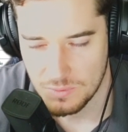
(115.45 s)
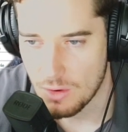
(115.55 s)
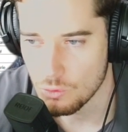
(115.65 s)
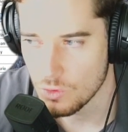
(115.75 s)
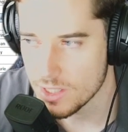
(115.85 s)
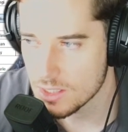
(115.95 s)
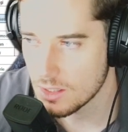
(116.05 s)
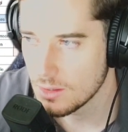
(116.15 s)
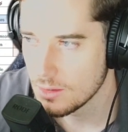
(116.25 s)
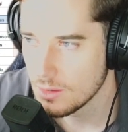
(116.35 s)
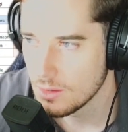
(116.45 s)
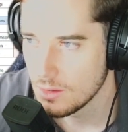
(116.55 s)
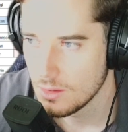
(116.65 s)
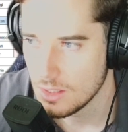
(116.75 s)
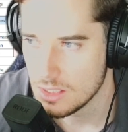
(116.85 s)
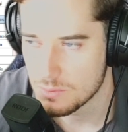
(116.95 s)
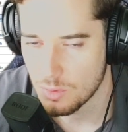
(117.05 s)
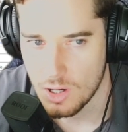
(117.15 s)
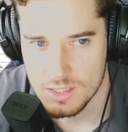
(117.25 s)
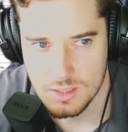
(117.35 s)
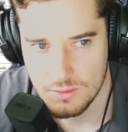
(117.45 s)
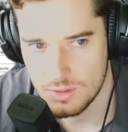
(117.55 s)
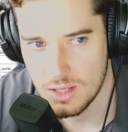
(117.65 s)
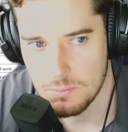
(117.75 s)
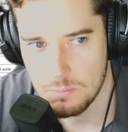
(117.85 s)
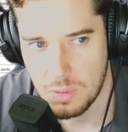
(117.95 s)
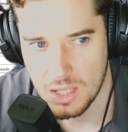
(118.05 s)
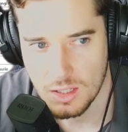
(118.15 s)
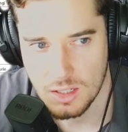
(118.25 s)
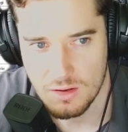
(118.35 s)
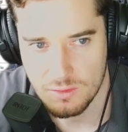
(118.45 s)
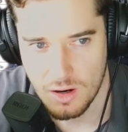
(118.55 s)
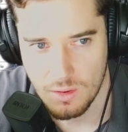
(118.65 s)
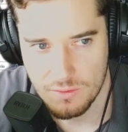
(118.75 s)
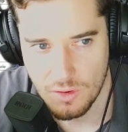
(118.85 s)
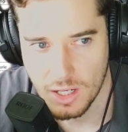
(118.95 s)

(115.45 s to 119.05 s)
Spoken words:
That risk is priced into him being an FRF.